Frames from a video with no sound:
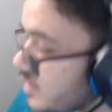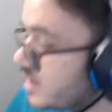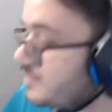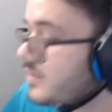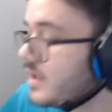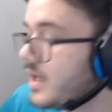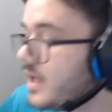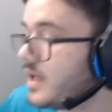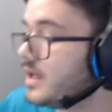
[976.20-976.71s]

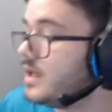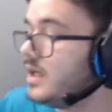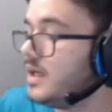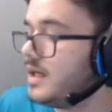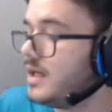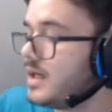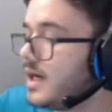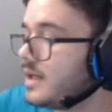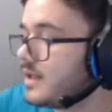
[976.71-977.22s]
play.
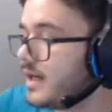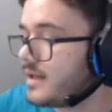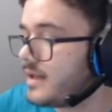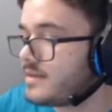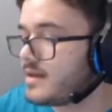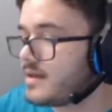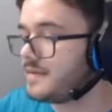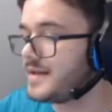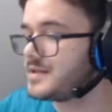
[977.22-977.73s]
I like
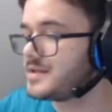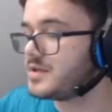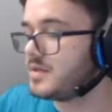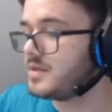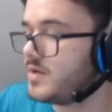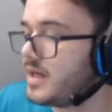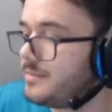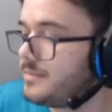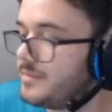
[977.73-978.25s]
that. That's good
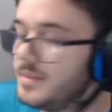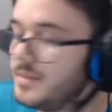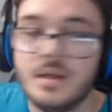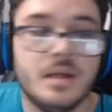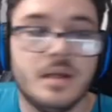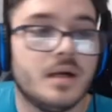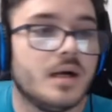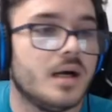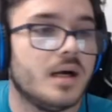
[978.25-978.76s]
prep.
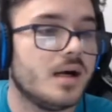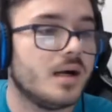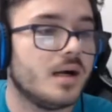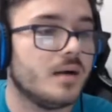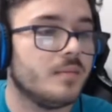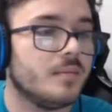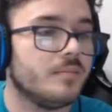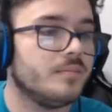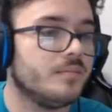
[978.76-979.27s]

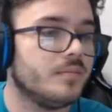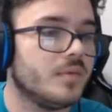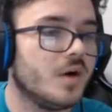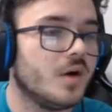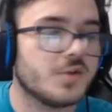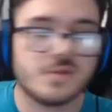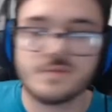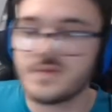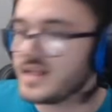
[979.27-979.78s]
Um,
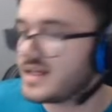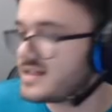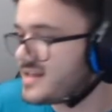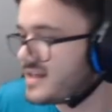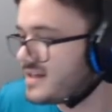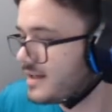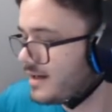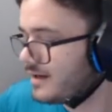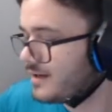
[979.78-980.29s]
also for like
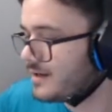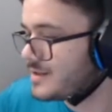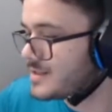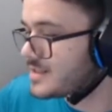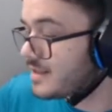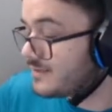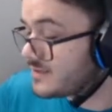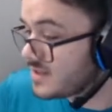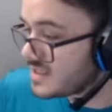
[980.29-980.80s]
Sandaconda and
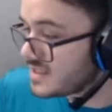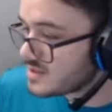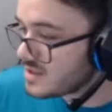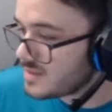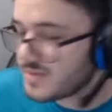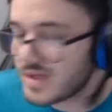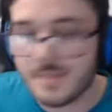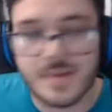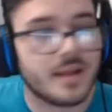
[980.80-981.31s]
stuff. So that's
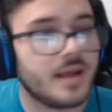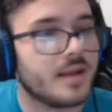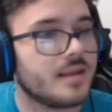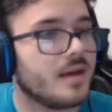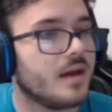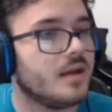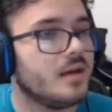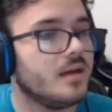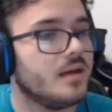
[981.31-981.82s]
good prep. I like
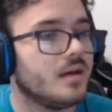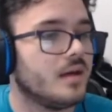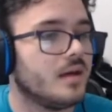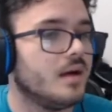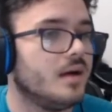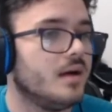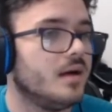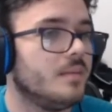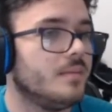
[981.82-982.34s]
that.
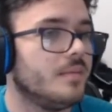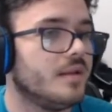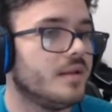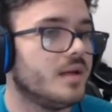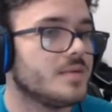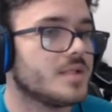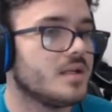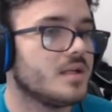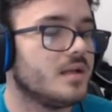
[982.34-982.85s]
Um, and then
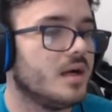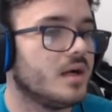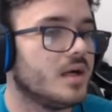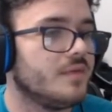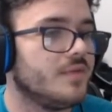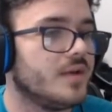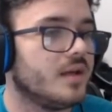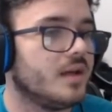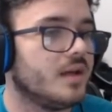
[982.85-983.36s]
I'm just going to knock
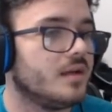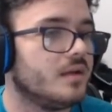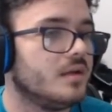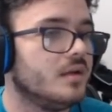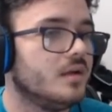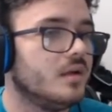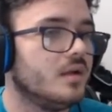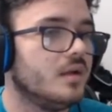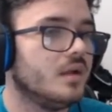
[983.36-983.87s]
off again.
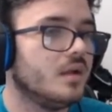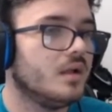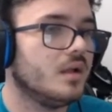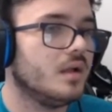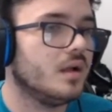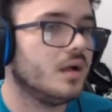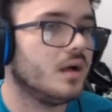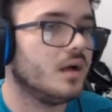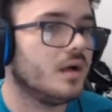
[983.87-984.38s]

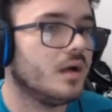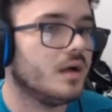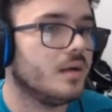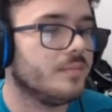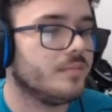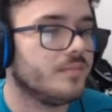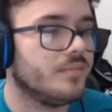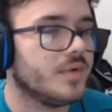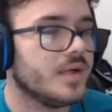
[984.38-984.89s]

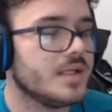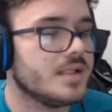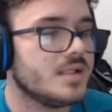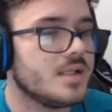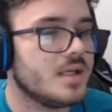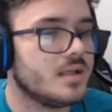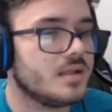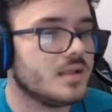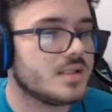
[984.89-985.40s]
Um, brings
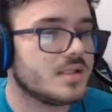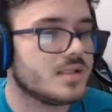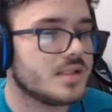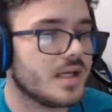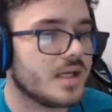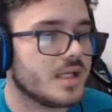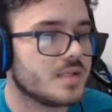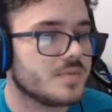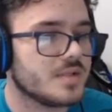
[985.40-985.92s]
in the
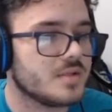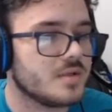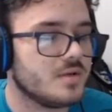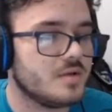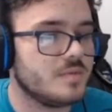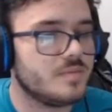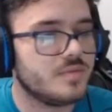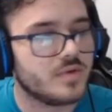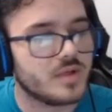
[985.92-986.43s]

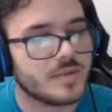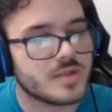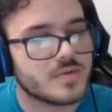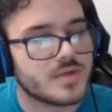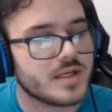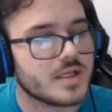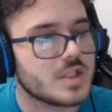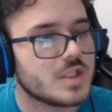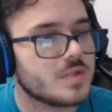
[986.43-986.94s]
Seismitoad. Pretty much what
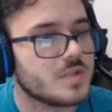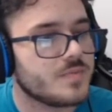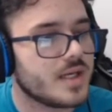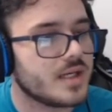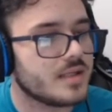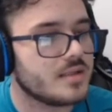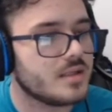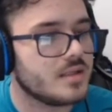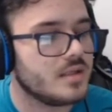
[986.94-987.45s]
I
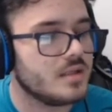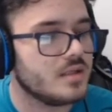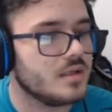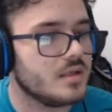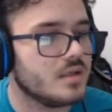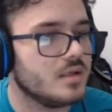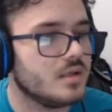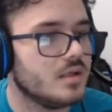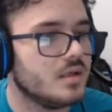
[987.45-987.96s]
expected
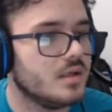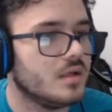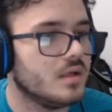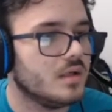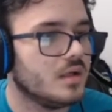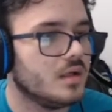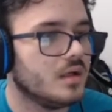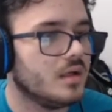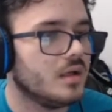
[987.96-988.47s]
here.
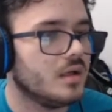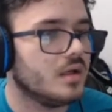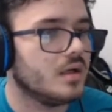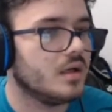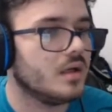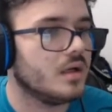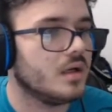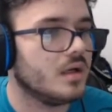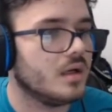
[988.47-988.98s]

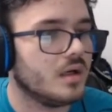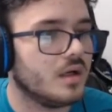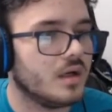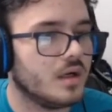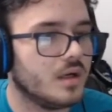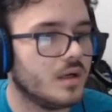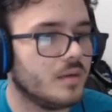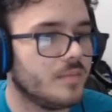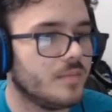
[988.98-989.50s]

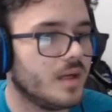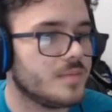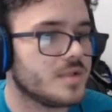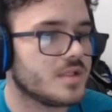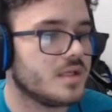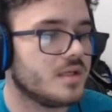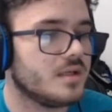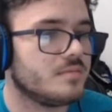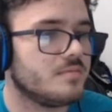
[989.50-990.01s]
Um, I'm just going to